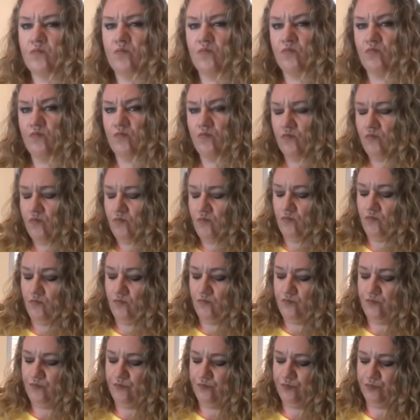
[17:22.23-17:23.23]

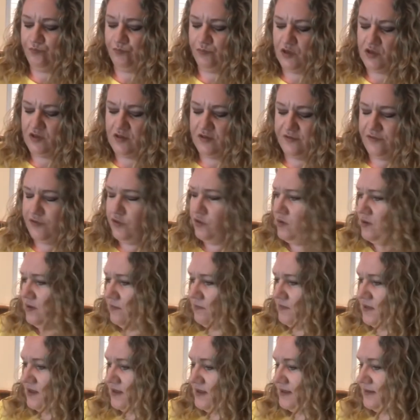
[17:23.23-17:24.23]
There's a few I'm
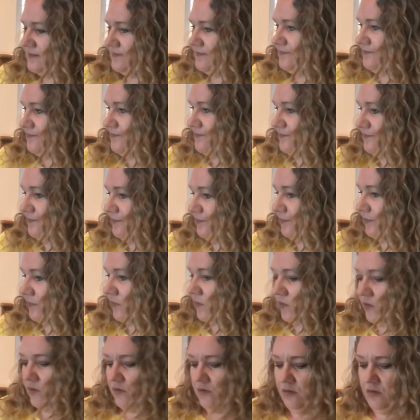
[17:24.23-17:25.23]
missing.
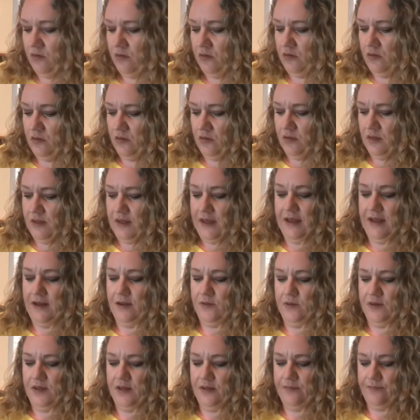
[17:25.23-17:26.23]

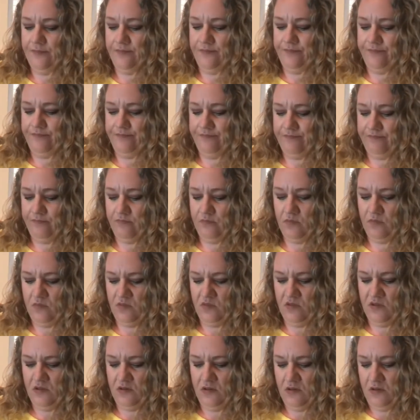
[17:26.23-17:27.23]
Anyway,
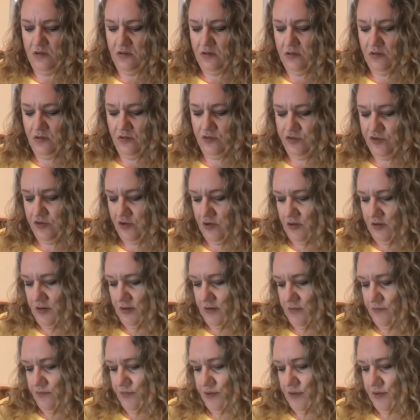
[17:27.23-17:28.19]
we'll turn up.